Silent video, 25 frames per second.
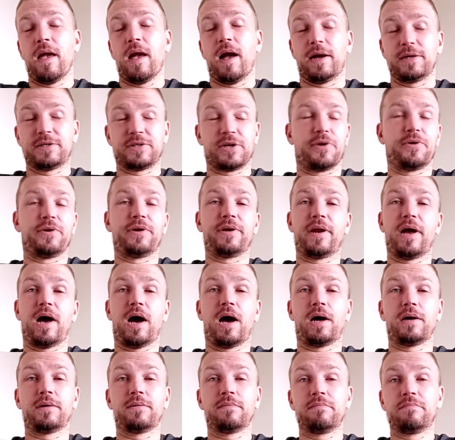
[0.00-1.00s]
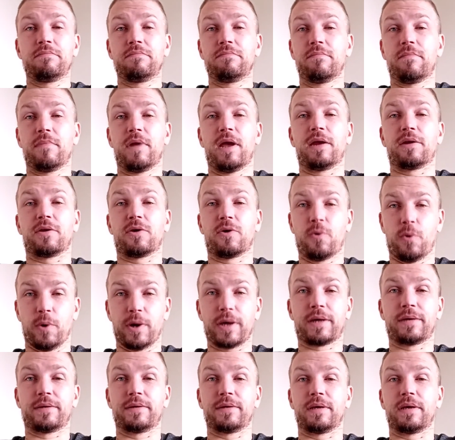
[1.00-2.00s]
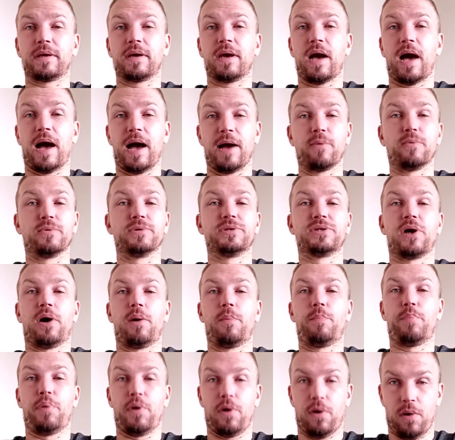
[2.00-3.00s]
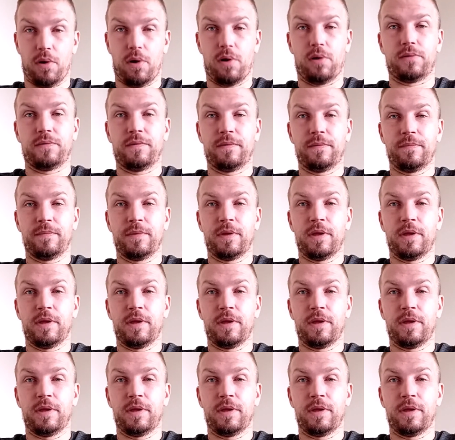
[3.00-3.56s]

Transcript: I turned it on, and quickly I was appalled.